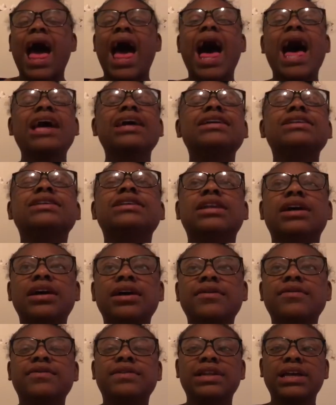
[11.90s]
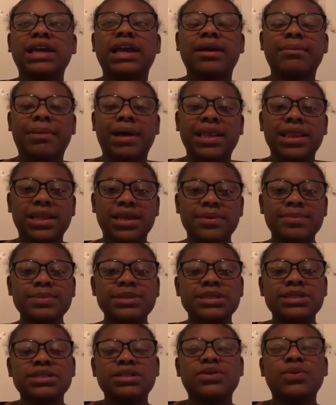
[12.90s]
I love licking my
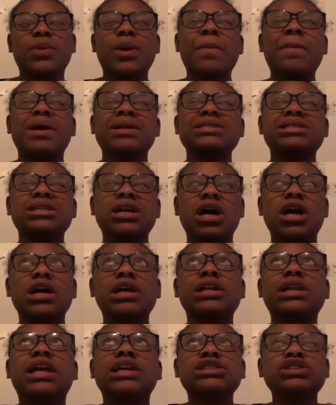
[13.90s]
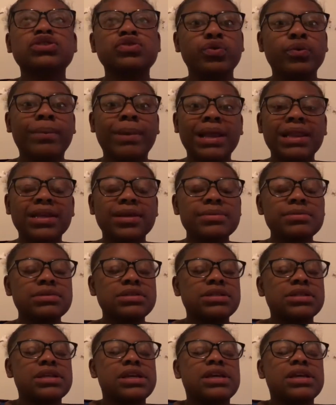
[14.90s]
lips. The way my tongue glides through my lips